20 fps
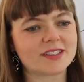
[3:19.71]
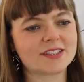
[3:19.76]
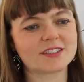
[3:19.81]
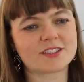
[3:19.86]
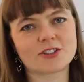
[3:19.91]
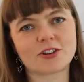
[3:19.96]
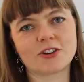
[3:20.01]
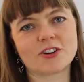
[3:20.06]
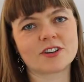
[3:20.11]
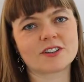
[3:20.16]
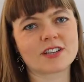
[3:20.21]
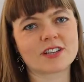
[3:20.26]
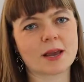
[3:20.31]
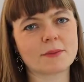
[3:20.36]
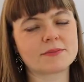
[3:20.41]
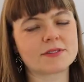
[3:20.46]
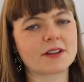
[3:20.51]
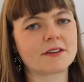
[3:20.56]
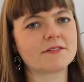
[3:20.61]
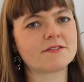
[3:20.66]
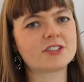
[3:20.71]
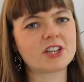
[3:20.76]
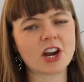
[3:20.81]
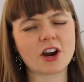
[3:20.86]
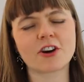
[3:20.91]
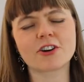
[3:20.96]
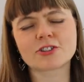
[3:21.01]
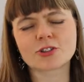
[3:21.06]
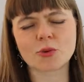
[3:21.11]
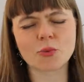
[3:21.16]
certain types of
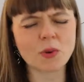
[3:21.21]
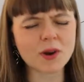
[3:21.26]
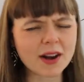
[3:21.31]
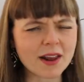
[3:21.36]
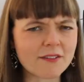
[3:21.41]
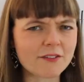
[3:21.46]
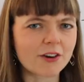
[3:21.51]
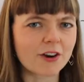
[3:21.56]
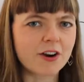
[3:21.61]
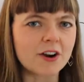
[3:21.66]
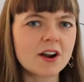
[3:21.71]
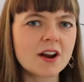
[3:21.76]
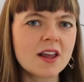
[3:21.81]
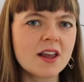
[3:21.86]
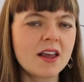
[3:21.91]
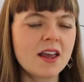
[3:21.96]
chairs or whatever,